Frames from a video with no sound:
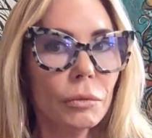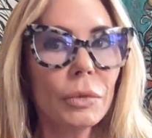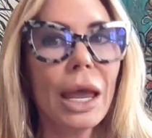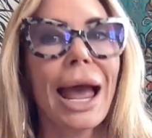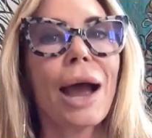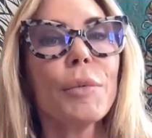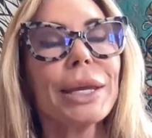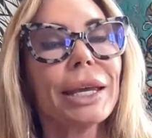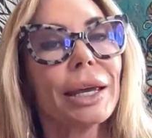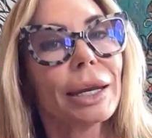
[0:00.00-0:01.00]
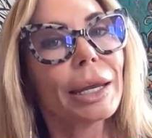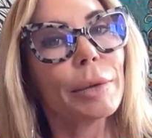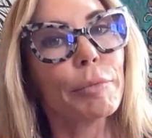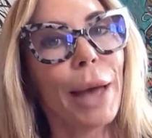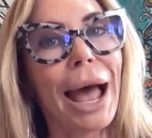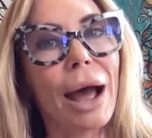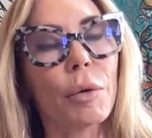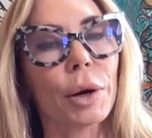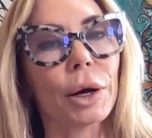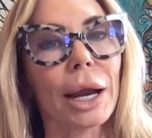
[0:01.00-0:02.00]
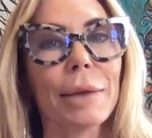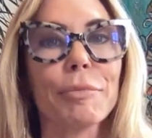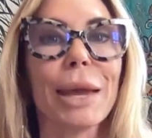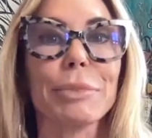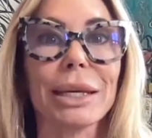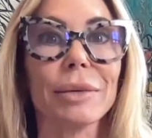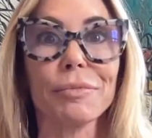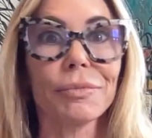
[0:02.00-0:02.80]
how we can empower and maybe